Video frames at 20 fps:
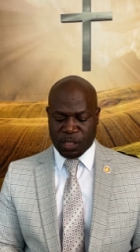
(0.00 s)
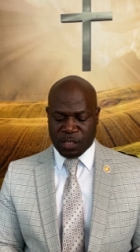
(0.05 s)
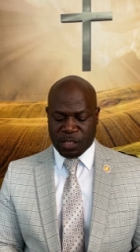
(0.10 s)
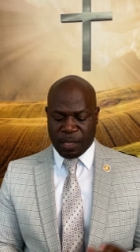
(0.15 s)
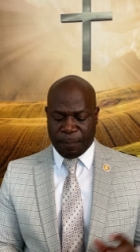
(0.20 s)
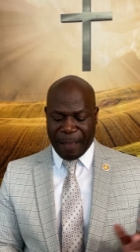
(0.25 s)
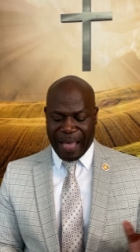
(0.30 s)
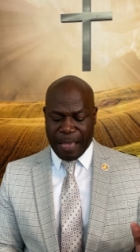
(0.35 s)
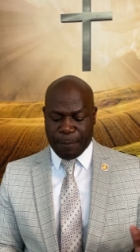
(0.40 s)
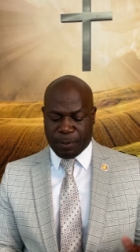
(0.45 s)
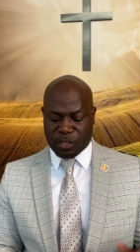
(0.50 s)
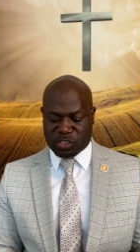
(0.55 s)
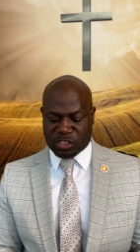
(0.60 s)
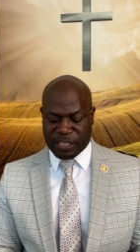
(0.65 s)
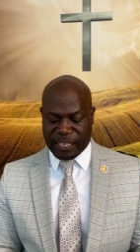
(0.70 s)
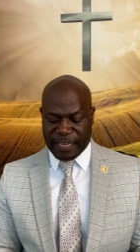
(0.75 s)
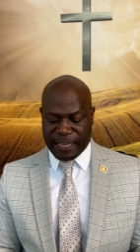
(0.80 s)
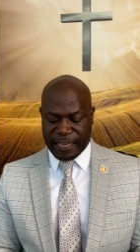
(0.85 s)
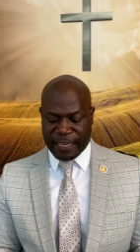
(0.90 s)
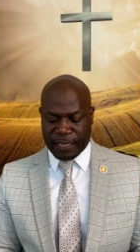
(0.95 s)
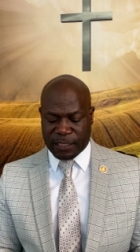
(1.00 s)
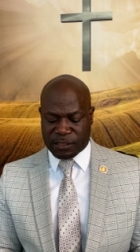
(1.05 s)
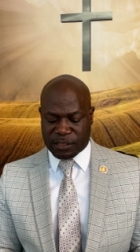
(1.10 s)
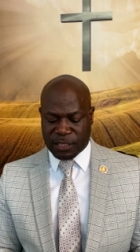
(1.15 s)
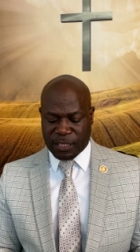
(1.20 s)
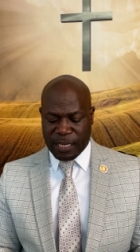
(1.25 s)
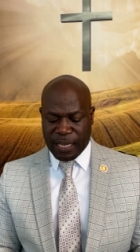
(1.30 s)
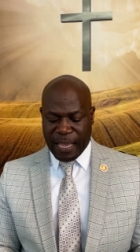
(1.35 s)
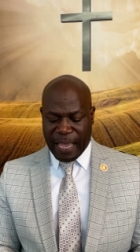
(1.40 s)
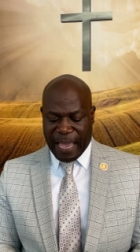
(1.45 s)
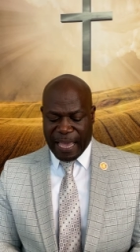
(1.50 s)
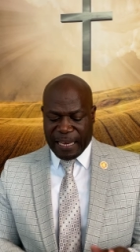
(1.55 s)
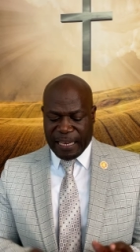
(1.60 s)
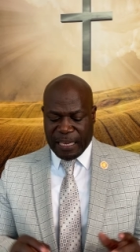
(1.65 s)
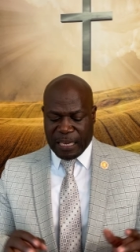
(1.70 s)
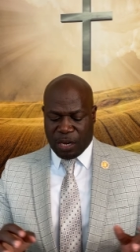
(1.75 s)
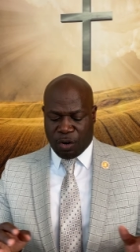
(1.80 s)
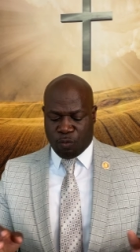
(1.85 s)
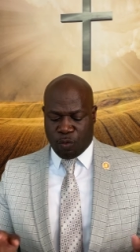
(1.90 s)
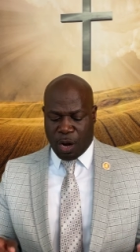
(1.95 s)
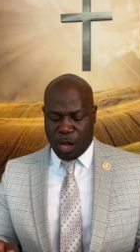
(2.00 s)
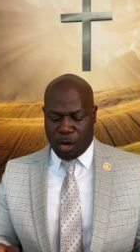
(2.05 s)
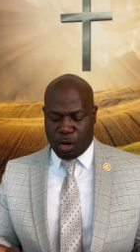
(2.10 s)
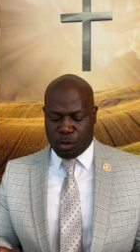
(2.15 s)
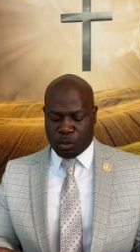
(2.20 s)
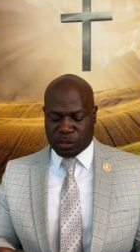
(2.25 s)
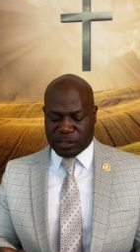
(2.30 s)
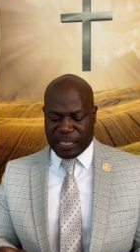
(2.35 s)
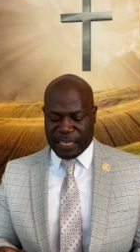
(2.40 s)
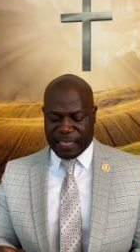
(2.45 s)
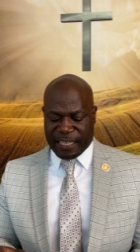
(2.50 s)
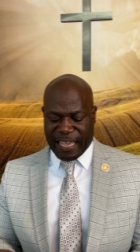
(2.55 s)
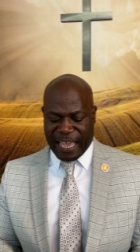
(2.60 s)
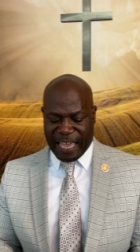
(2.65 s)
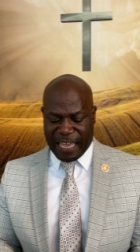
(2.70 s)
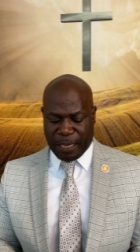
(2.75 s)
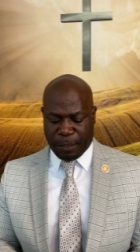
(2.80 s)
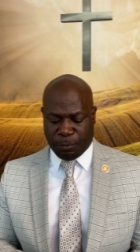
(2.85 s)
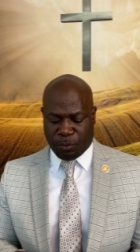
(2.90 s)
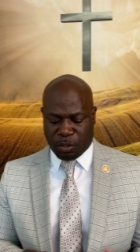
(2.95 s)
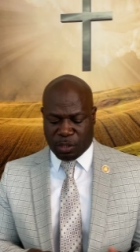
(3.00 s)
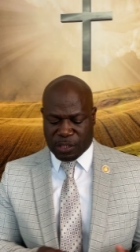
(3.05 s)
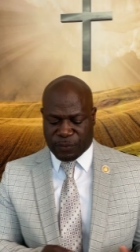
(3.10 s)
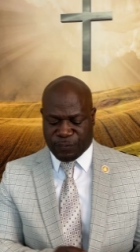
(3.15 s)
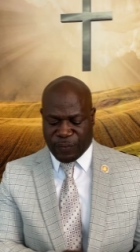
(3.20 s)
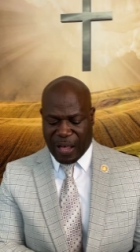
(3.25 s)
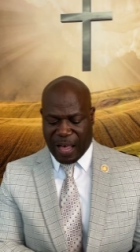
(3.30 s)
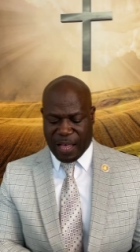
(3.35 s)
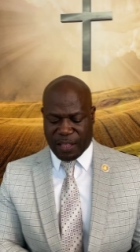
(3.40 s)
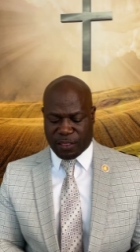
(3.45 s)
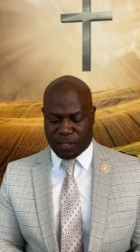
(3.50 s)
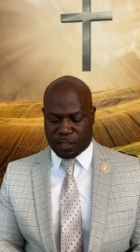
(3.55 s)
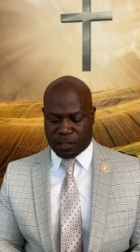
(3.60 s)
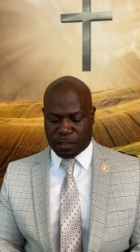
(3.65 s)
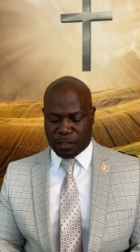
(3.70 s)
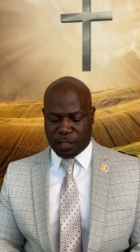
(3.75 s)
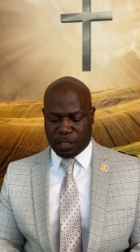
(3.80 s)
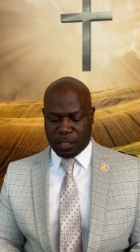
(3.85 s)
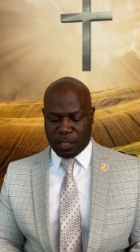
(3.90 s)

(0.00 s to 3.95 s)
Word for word: the Bible says, And he arose and came to his father.